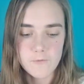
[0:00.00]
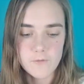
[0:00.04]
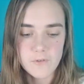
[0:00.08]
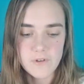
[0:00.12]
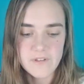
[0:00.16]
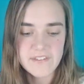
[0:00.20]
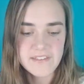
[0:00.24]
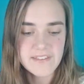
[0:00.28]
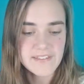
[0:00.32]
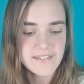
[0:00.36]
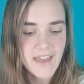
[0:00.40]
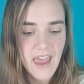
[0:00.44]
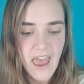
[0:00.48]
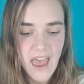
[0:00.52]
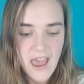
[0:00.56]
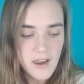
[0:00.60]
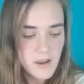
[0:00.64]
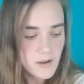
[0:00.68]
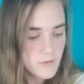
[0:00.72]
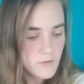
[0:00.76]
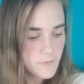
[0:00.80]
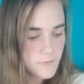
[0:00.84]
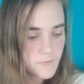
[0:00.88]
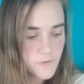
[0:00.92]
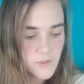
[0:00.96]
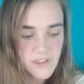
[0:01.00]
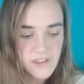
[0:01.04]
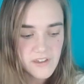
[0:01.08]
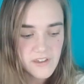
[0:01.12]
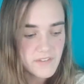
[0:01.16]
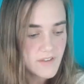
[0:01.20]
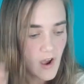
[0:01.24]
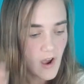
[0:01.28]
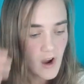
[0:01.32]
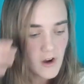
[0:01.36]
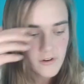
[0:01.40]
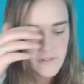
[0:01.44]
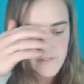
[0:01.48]
stat for the
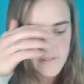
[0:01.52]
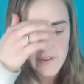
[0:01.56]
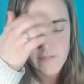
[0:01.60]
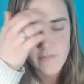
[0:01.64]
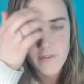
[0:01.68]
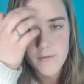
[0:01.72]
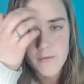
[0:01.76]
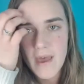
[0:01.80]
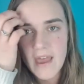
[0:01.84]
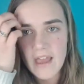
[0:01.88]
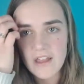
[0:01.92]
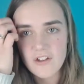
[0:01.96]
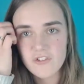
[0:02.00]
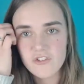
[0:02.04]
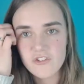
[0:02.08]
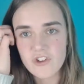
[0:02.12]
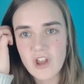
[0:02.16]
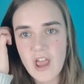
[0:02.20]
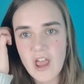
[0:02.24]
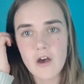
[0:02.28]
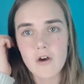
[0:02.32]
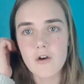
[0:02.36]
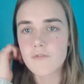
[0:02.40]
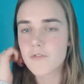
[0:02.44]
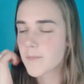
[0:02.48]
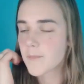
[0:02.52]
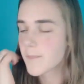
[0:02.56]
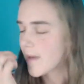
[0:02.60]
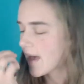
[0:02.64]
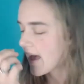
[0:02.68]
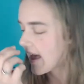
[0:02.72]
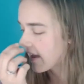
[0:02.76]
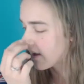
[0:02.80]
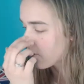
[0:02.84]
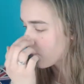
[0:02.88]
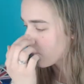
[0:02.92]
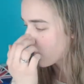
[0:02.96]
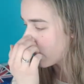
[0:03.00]
entirety of the match out of the
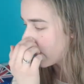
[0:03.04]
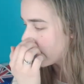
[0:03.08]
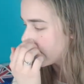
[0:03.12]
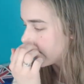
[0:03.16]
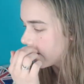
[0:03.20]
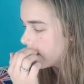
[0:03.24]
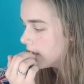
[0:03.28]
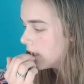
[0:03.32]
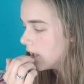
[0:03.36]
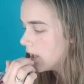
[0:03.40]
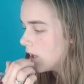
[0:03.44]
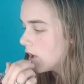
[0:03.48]
bag when,